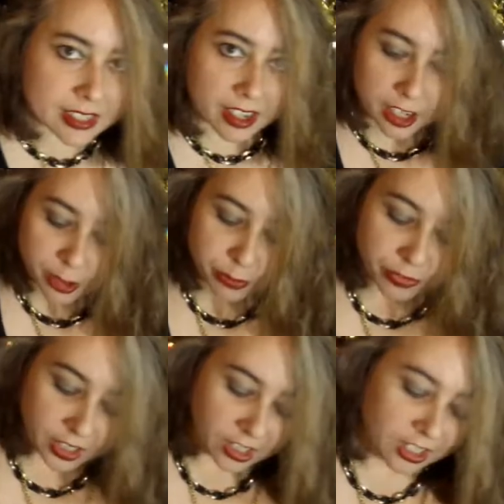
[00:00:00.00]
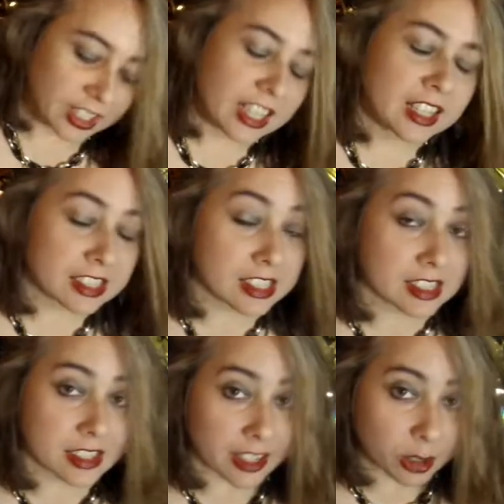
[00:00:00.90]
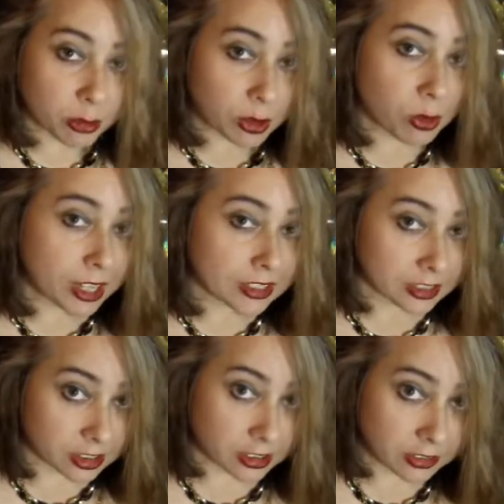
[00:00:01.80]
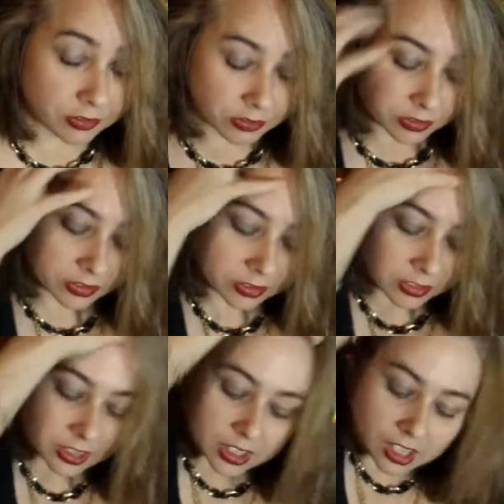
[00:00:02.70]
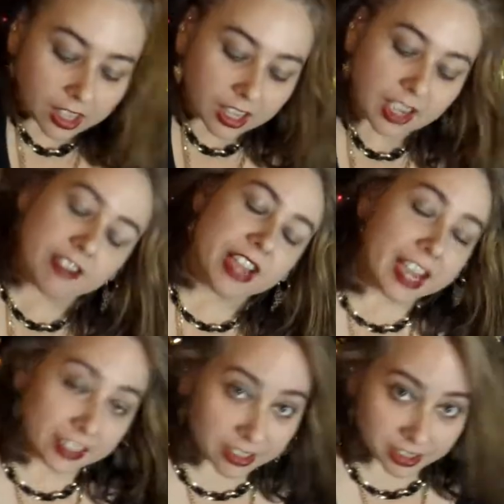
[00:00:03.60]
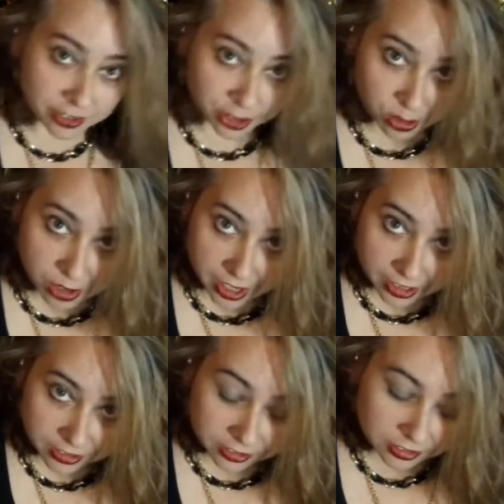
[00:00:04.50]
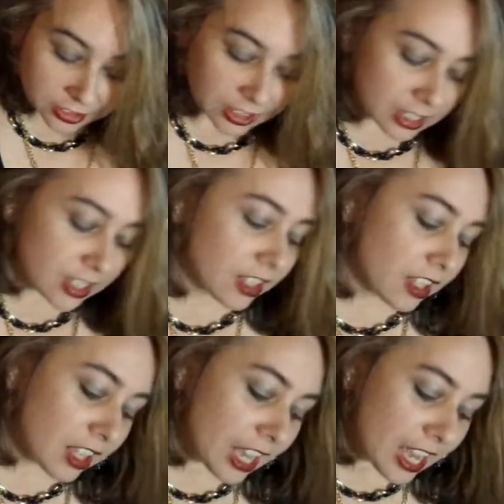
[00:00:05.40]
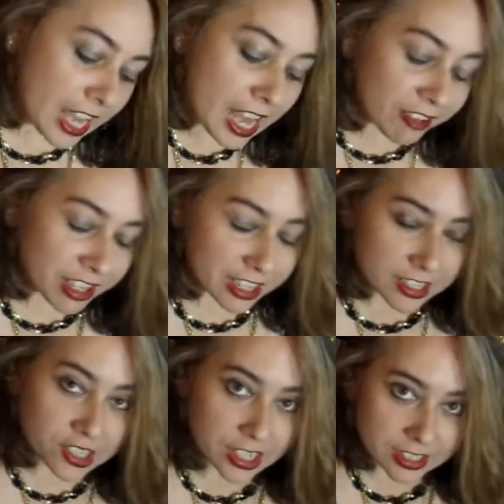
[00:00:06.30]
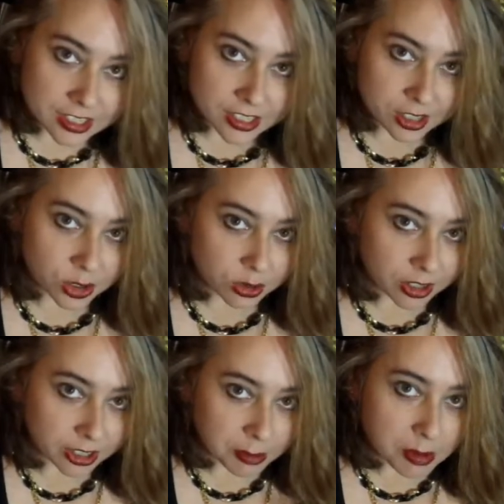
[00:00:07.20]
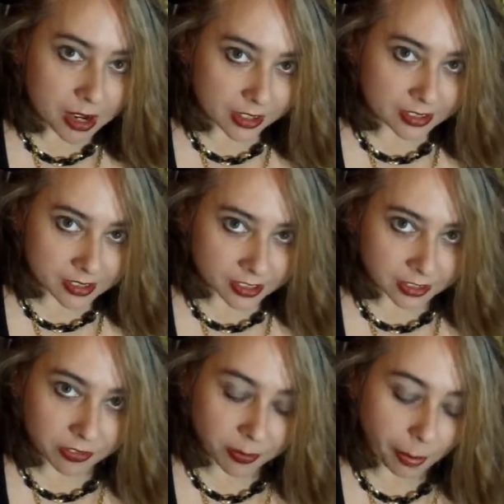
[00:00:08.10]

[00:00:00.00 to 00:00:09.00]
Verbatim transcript: up? This has taken me a while to do. I've had this for a while. I haven't had a chance to unbox it.